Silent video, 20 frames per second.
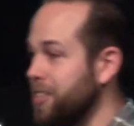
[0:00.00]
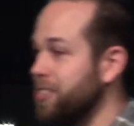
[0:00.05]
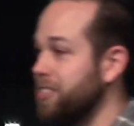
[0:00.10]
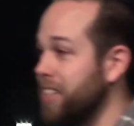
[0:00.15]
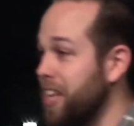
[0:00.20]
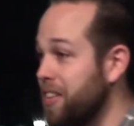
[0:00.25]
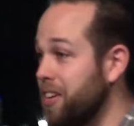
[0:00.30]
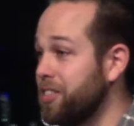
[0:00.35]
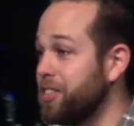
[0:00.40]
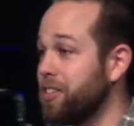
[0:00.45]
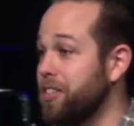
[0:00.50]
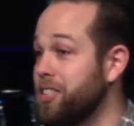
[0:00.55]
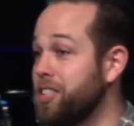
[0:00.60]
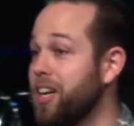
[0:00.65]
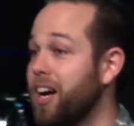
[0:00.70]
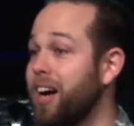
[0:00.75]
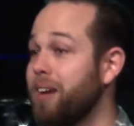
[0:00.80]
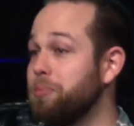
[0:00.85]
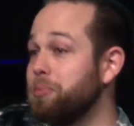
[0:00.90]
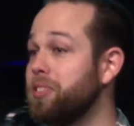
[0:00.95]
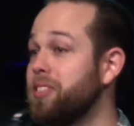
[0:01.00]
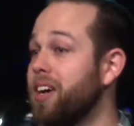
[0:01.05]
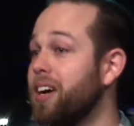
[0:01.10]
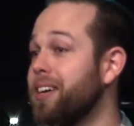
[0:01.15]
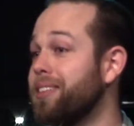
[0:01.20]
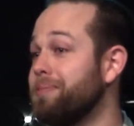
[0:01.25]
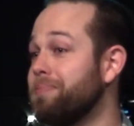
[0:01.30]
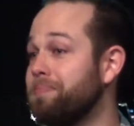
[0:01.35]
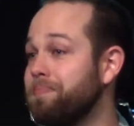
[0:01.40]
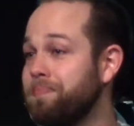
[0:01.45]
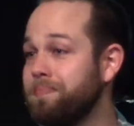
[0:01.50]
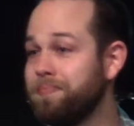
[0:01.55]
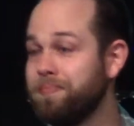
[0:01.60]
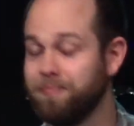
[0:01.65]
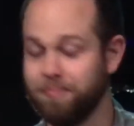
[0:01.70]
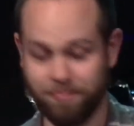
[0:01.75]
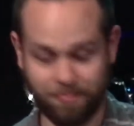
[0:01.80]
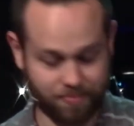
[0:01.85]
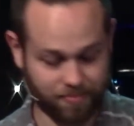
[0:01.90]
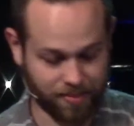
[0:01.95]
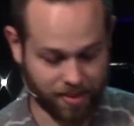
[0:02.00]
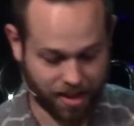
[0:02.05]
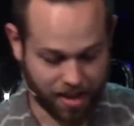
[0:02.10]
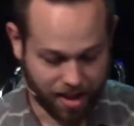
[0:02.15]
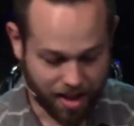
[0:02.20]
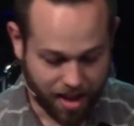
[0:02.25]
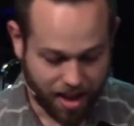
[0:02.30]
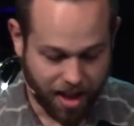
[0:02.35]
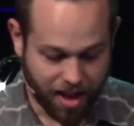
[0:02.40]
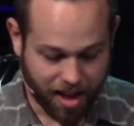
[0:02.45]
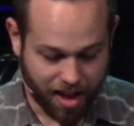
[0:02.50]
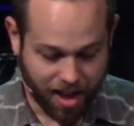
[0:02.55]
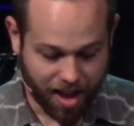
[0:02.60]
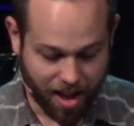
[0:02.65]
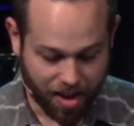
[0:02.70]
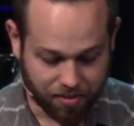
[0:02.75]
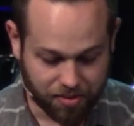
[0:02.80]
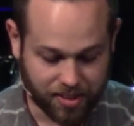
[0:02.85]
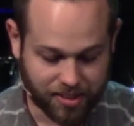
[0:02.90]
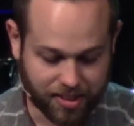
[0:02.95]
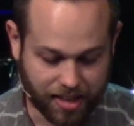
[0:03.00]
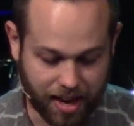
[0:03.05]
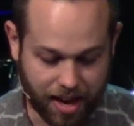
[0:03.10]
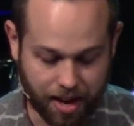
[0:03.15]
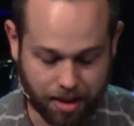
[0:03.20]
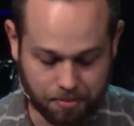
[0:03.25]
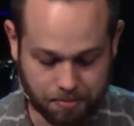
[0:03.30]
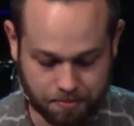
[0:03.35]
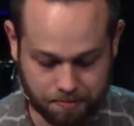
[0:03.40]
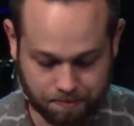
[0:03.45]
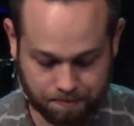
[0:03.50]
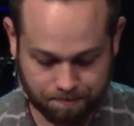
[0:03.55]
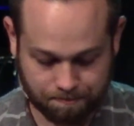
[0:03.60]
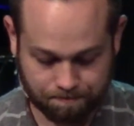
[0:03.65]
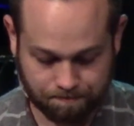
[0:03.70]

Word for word: Stay there till the job's done. Amen. Every time.